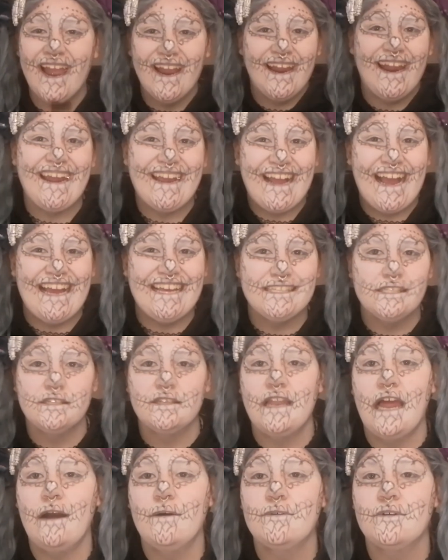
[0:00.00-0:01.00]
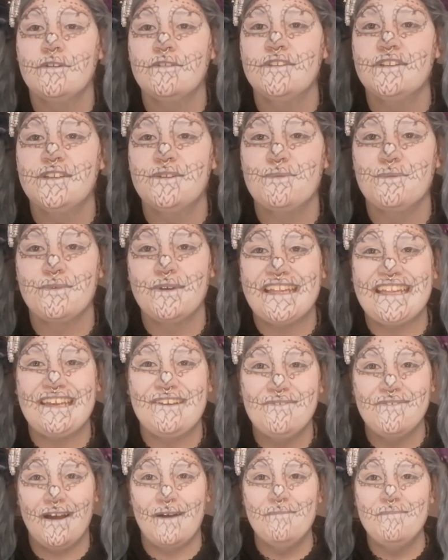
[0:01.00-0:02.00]
Alright guys, so now we're on to the
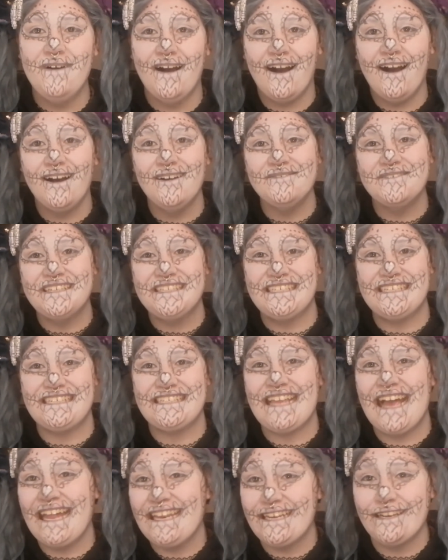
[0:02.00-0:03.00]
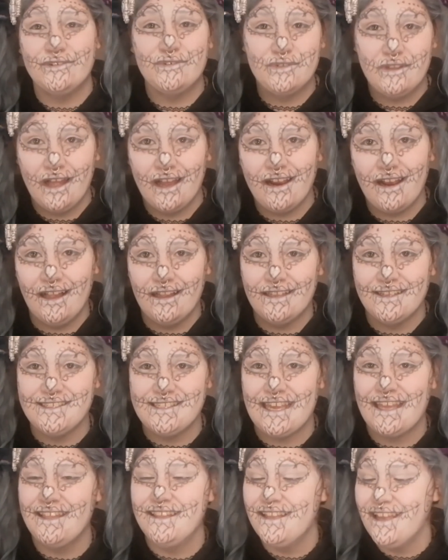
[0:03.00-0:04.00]
really fun part, which is adding all our
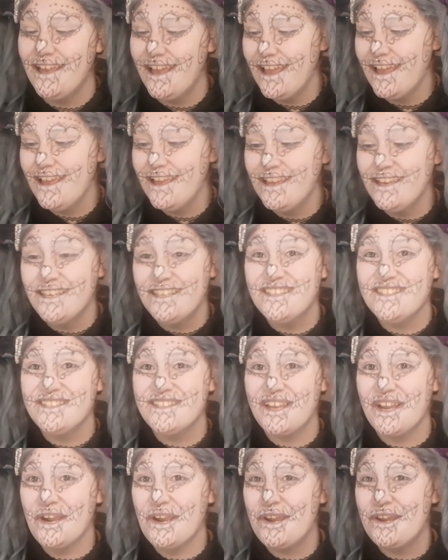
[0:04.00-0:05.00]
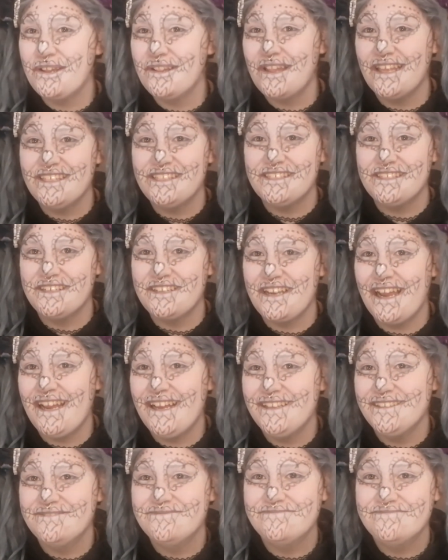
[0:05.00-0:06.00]
colours in. So let's do
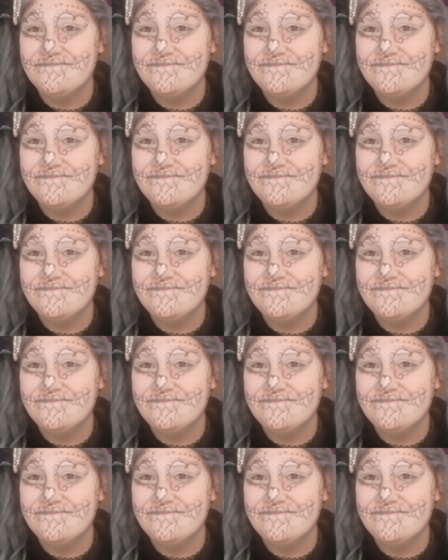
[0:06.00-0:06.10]
that.